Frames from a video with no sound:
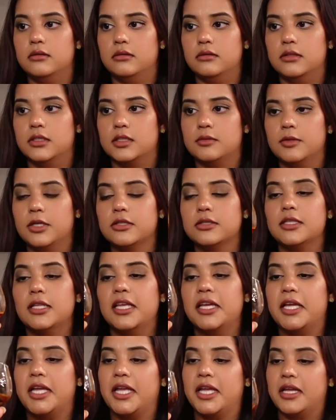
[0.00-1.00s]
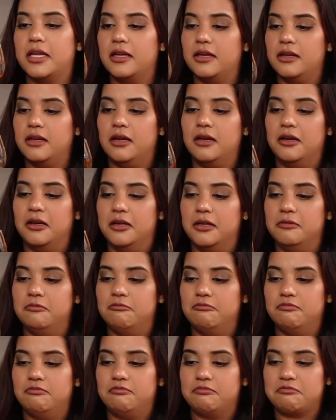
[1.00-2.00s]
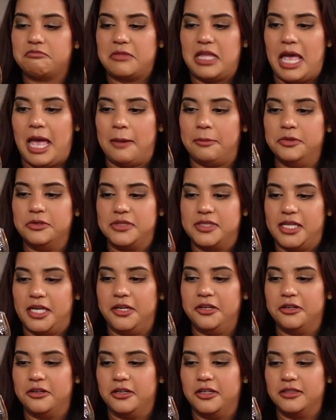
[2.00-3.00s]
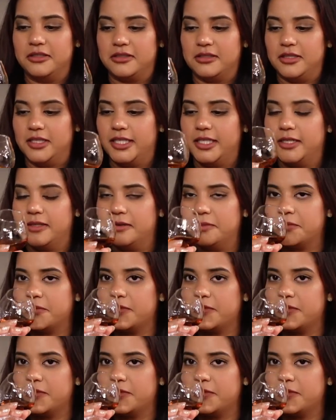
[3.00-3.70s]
It smells like apple cider, honestly.